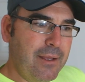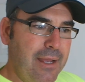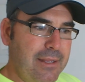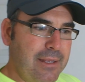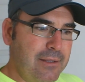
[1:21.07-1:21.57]

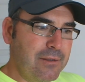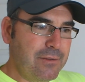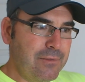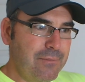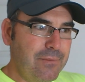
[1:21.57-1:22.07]
And
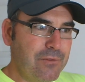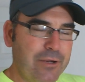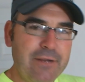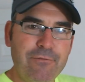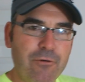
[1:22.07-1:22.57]
then
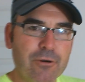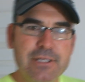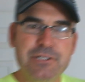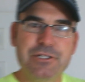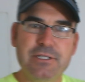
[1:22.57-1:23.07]
3 and 4
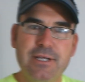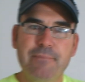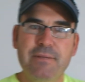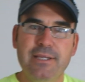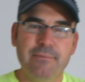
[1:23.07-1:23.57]
is just to
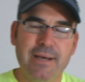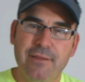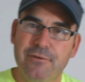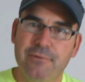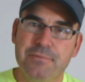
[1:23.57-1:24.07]
update the
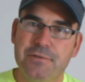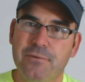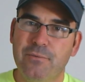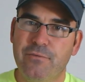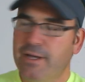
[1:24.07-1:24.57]
bathrooms.
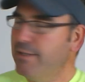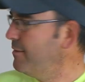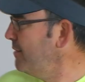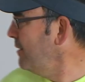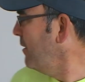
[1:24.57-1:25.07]
We've got the